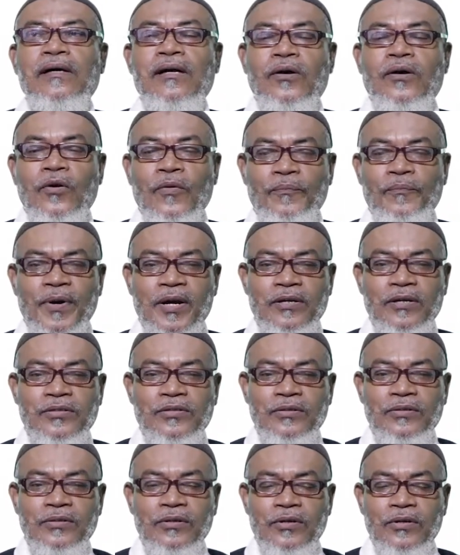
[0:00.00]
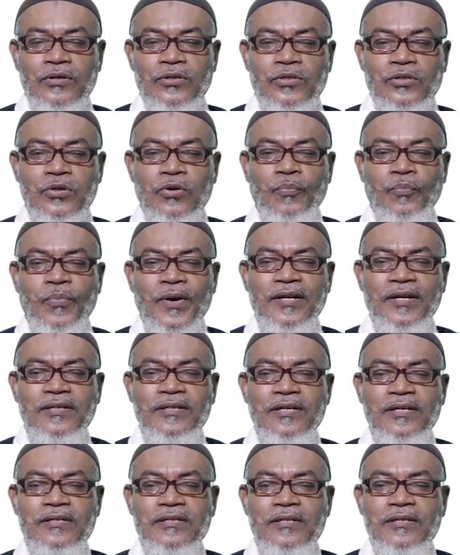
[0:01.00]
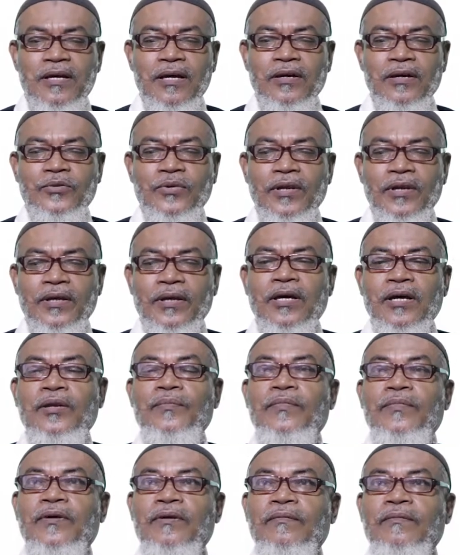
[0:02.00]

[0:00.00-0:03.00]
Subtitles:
comparison? So pointers actually can